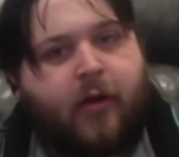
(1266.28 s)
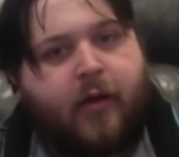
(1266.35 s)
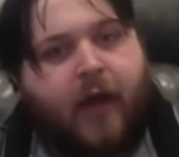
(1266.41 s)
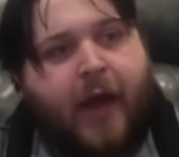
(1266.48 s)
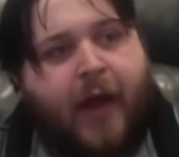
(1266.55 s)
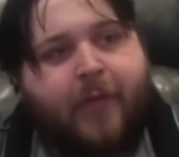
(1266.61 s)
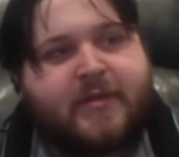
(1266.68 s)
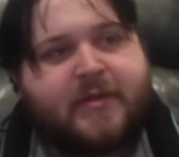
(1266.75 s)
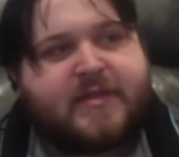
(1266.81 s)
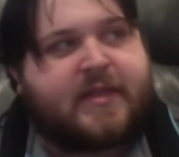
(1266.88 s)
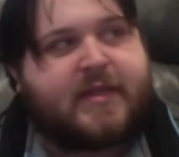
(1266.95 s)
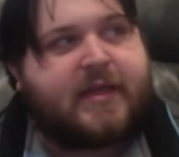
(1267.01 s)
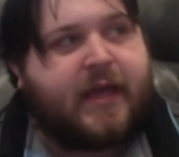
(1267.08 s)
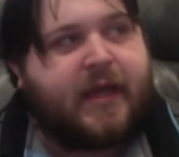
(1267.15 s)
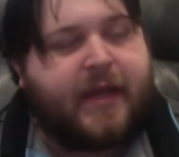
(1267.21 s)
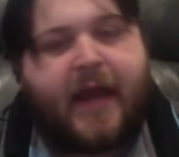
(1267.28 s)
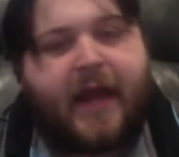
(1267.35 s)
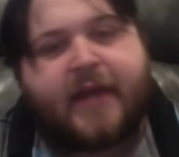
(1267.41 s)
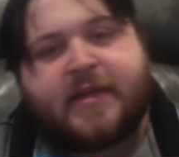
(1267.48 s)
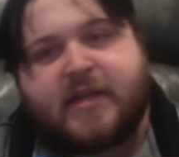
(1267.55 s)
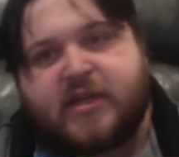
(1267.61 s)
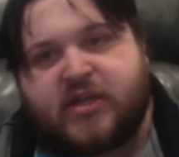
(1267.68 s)
I was
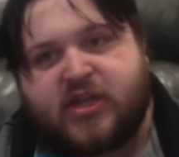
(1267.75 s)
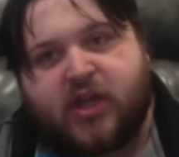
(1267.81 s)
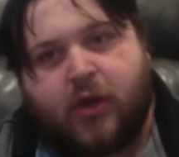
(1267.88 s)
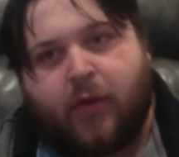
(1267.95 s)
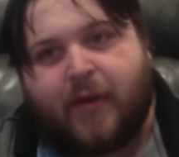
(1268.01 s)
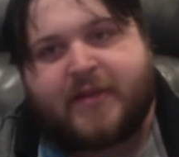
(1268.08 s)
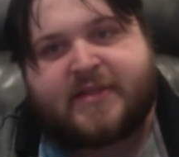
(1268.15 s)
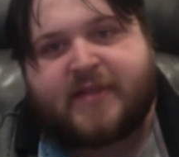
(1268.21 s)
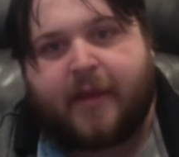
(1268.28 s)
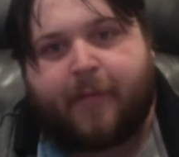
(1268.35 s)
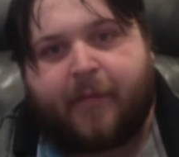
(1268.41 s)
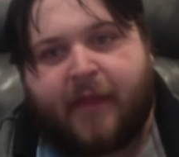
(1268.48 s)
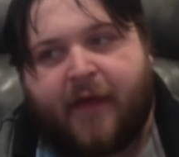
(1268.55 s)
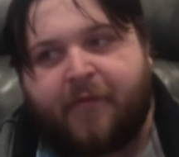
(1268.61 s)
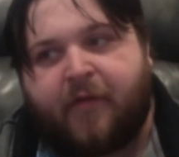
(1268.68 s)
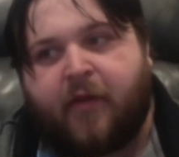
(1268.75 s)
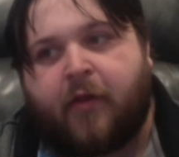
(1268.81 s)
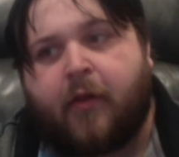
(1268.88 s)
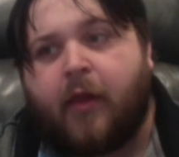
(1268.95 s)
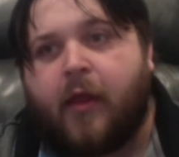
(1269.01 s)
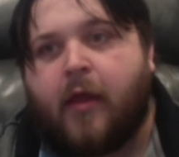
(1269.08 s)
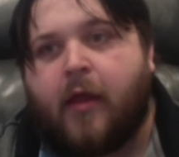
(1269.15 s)
connected to at some level